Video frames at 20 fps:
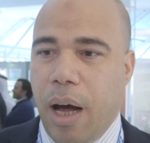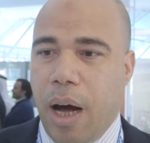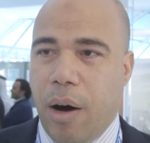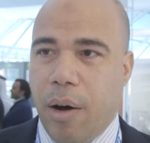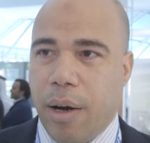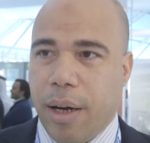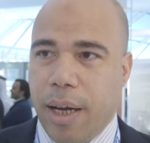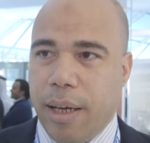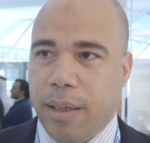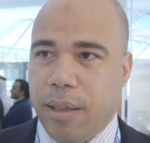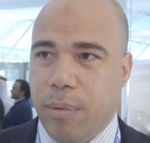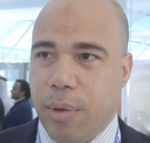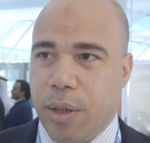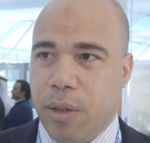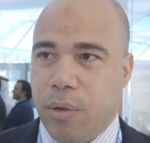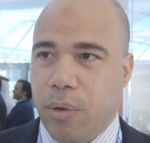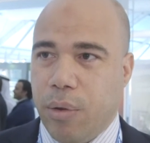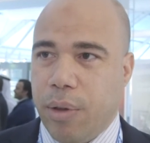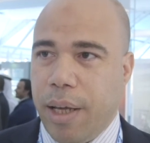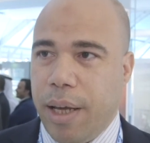Our
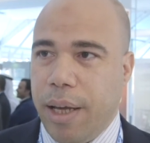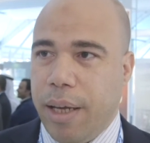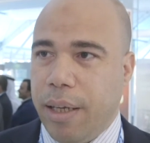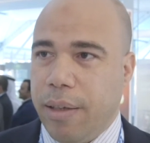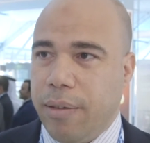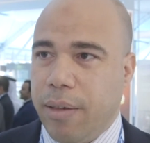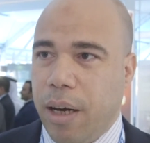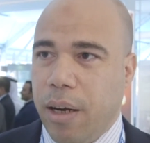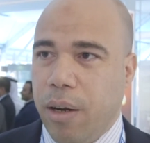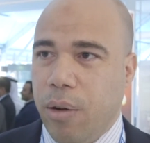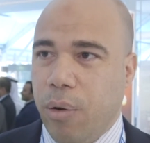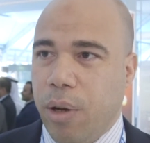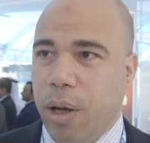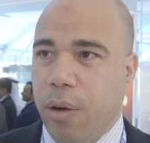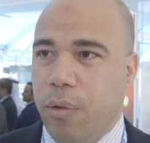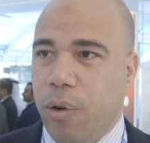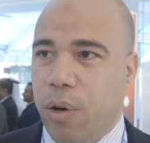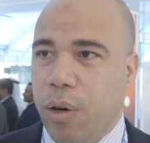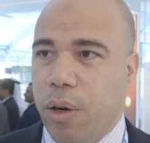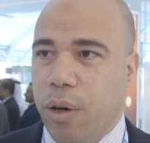customers today are
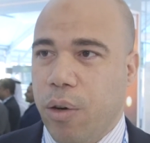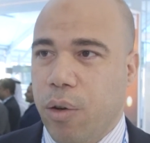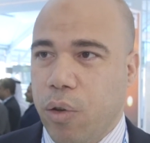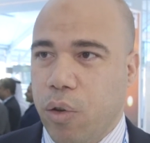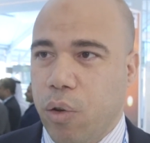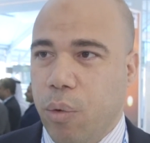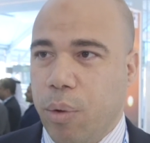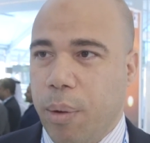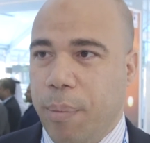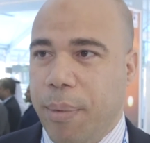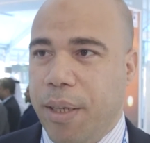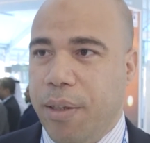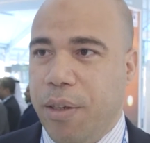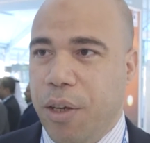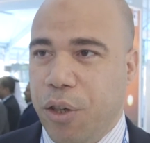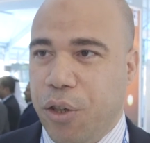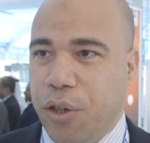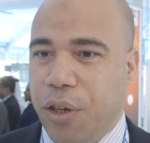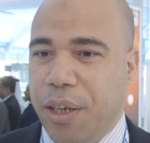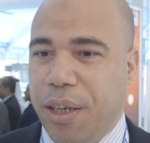looking for cost
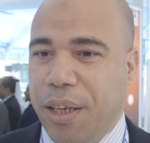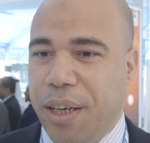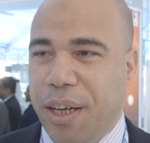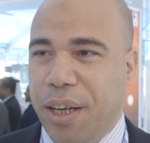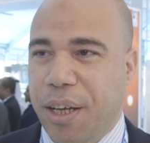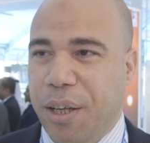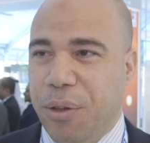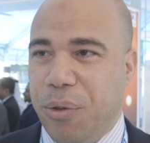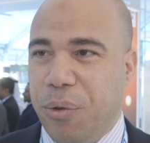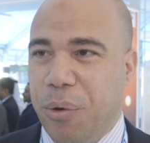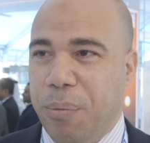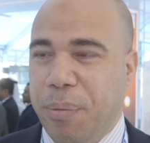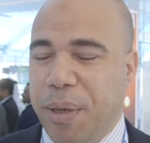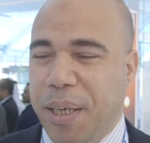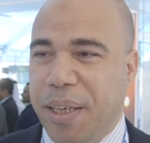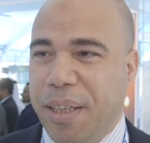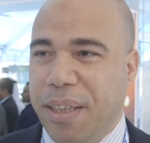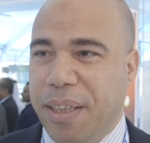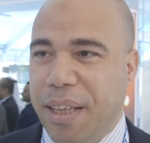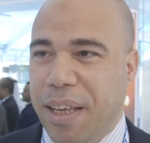optimization to
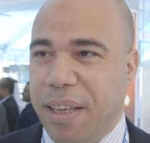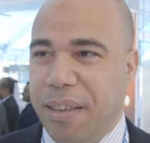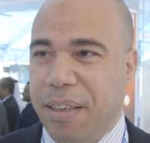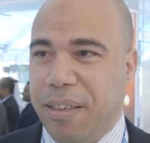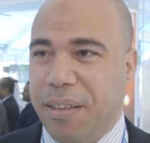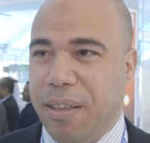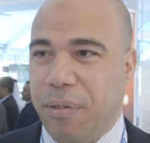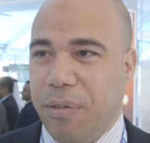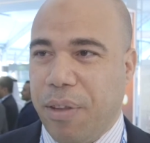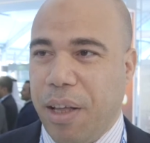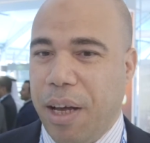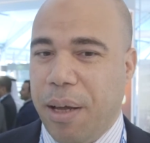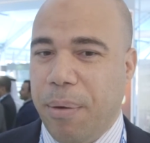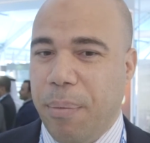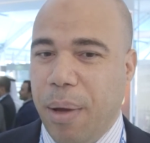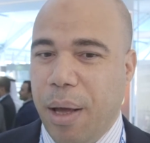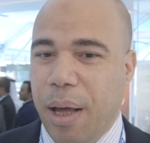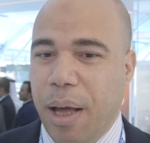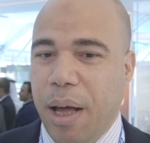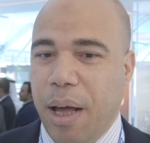meet this tough
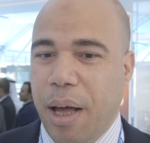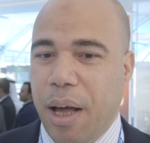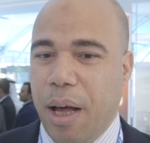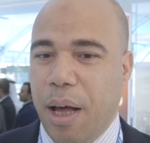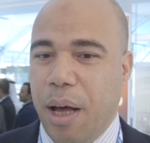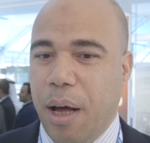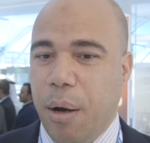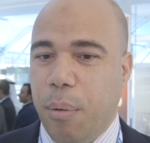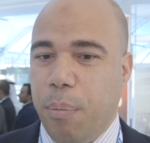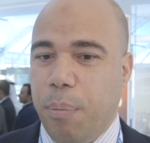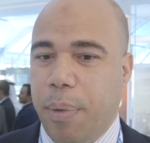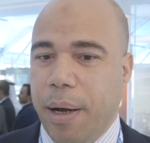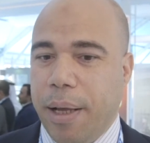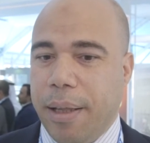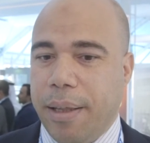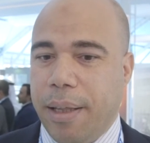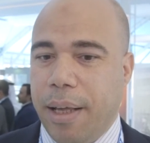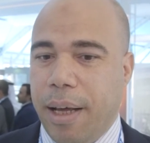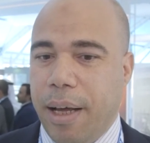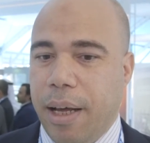time,
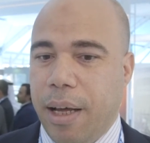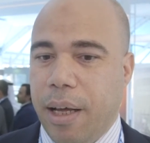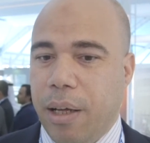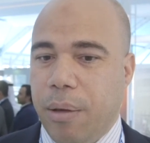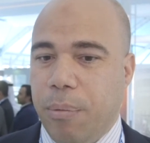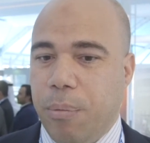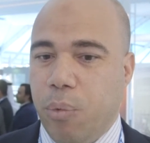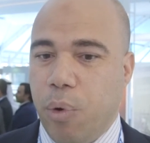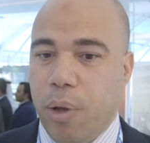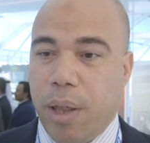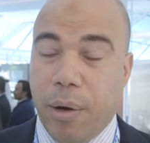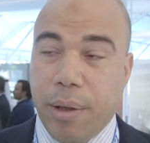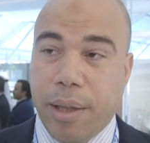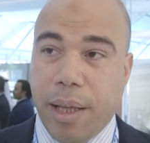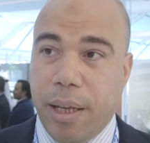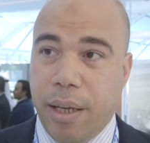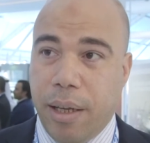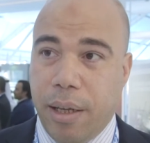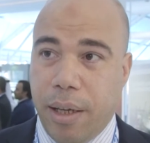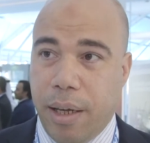but without
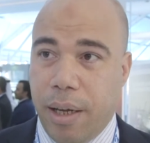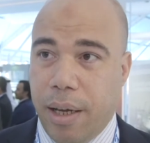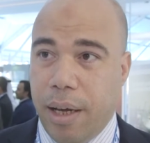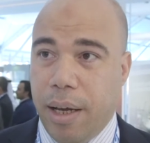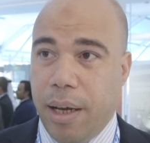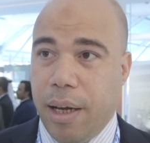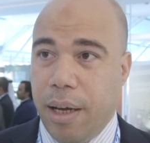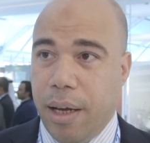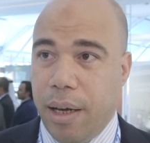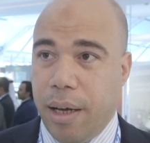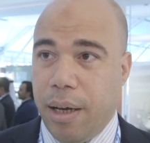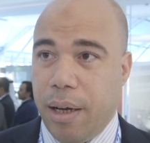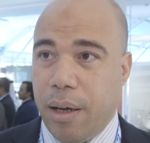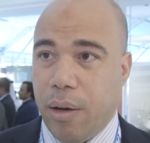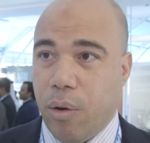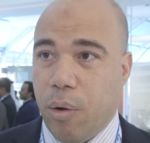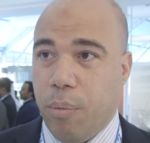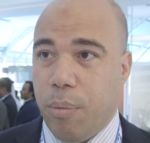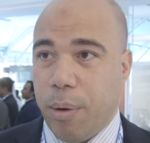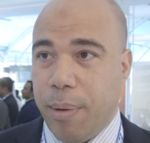any
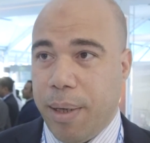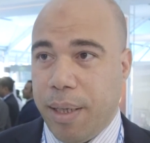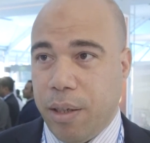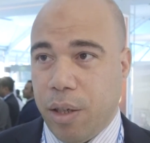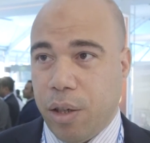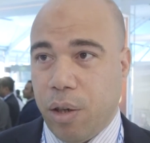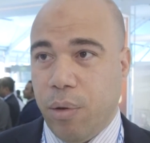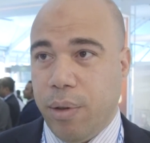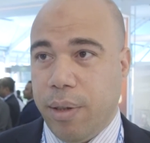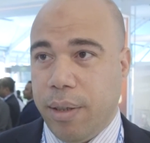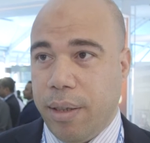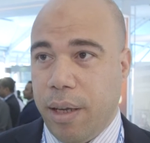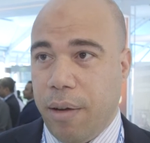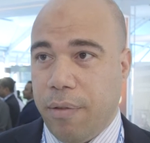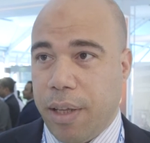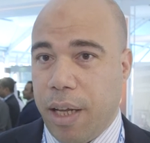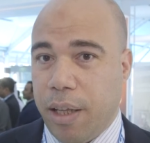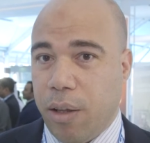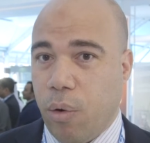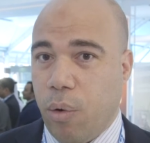compromisation in
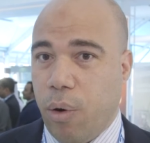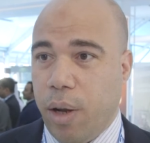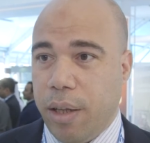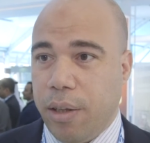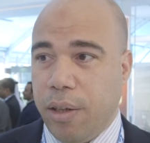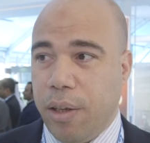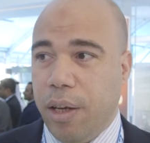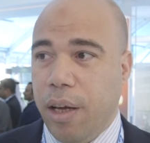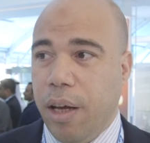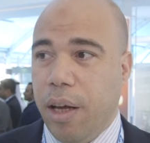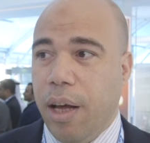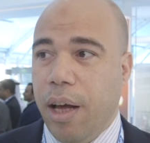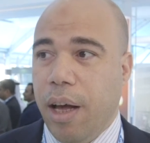safety and quality.